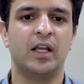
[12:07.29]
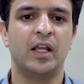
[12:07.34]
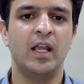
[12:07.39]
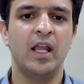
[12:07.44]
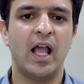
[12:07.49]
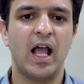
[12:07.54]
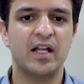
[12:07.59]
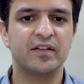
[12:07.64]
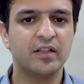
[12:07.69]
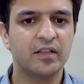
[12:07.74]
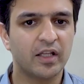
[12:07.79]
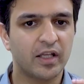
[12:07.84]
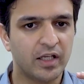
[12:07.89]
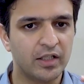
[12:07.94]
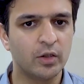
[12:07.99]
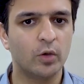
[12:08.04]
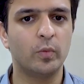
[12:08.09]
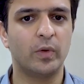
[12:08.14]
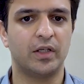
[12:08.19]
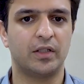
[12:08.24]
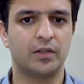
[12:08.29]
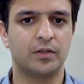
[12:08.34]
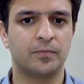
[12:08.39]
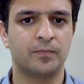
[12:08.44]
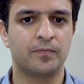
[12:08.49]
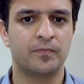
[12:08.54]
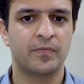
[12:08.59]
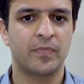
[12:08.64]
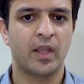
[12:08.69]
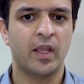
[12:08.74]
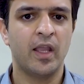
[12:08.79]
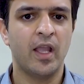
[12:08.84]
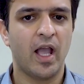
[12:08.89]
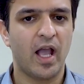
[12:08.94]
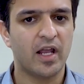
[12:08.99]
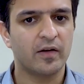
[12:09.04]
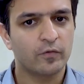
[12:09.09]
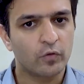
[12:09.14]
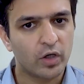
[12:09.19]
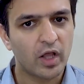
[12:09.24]
as an innovator
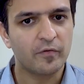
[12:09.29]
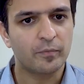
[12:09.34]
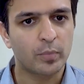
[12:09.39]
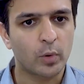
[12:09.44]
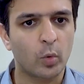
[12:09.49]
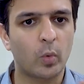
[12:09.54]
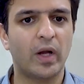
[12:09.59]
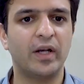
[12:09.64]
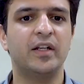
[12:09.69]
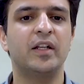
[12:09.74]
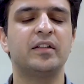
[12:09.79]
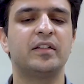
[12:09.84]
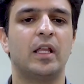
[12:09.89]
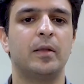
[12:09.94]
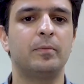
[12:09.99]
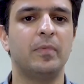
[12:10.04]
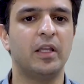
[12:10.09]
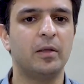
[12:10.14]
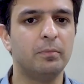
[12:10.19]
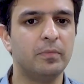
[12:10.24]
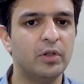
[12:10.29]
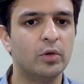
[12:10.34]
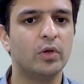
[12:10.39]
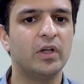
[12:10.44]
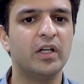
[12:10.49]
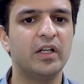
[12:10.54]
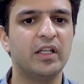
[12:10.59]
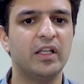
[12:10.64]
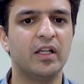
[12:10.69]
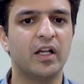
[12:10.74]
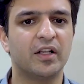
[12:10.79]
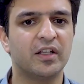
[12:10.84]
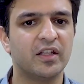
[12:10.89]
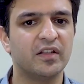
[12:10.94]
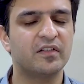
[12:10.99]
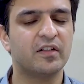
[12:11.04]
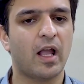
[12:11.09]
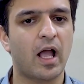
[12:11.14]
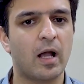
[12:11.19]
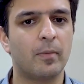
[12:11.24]
and would have provided them immunity
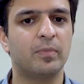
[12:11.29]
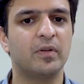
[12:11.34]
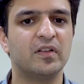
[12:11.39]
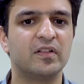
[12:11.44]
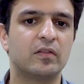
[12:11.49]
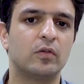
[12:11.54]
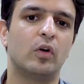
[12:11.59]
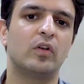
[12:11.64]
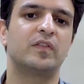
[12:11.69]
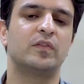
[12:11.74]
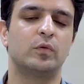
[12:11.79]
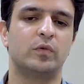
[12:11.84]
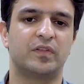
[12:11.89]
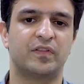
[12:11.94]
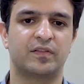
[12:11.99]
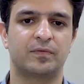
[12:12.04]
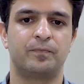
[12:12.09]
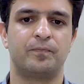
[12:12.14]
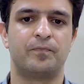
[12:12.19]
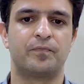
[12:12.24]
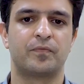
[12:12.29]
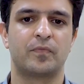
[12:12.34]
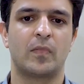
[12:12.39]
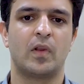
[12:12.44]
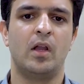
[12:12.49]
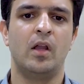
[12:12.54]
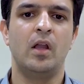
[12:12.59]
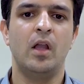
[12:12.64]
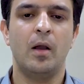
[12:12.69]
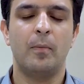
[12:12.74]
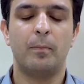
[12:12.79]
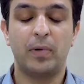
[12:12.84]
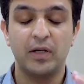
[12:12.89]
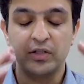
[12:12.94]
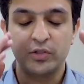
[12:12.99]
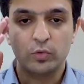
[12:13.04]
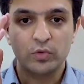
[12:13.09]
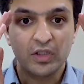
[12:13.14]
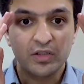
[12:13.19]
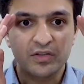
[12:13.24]
against Apple's lawsuits. But
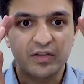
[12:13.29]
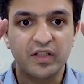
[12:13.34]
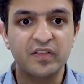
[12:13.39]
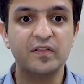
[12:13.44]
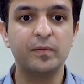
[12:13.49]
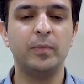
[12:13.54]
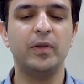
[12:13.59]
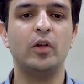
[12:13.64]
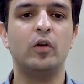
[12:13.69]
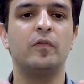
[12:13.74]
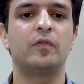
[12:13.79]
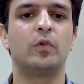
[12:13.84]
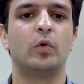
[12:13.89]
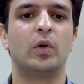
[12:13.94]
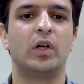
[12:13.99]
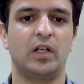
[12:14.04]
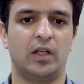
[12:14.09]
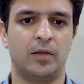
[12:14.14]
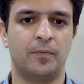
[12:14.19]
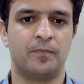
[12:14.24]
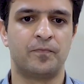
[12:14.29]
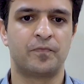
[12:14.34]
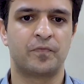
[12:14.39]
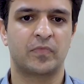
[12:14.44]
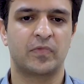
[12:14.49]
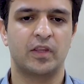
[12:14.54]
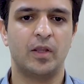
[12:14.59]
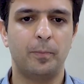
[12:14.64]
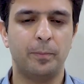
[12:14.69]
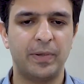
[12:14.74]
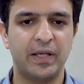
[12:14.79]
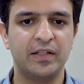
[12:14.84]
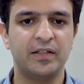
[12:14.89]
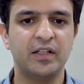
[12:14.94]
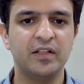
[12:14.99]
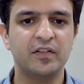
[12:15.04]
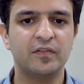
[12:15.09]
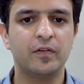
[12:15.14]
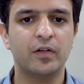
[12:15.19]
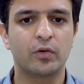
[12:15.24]
to the dismay of Google, the
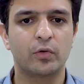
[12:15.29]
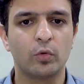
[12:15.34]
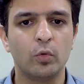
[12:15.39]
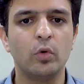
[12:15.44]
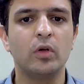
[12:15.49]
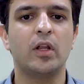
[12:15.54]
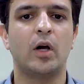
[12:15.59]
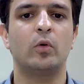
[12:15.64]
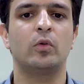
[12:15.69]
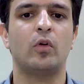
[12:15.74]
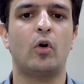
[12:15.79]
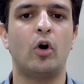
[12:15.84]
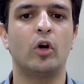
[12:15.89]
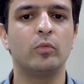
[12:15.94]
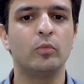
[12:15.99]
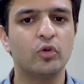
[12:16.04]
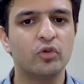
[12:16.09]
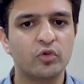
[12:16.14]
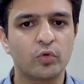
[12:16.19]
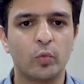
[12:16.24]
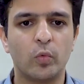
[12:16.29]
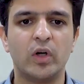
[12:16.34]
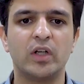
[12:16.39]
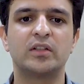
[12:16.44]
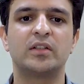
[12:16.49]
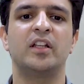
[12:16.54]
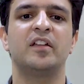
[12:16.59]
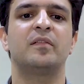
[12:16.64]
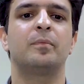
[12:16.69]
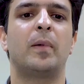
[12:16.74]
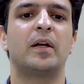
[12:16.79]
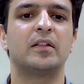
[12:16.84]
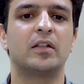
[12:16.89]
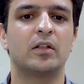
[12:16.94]
patents were ruled out almost worthless by the